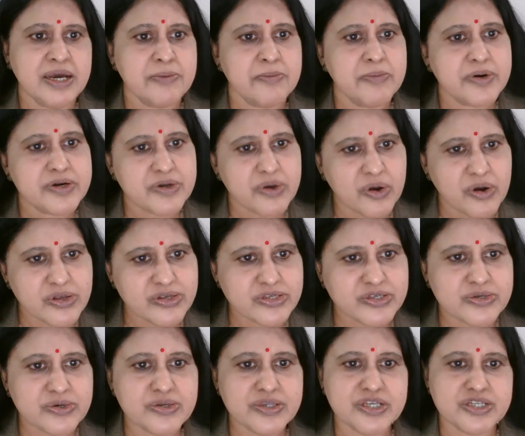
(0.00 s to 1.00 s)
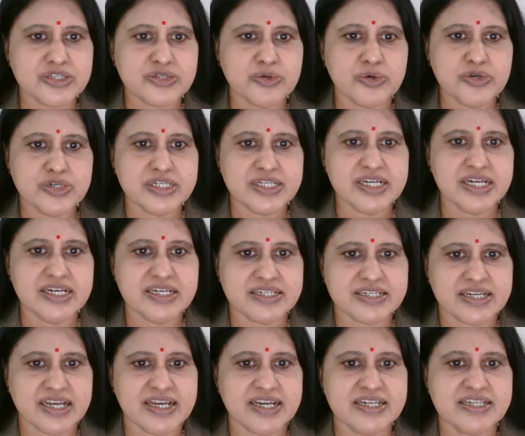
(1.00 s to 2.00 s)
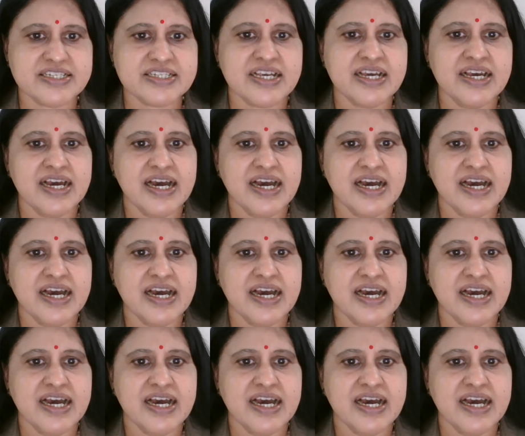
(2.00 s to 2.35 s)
but also the social traits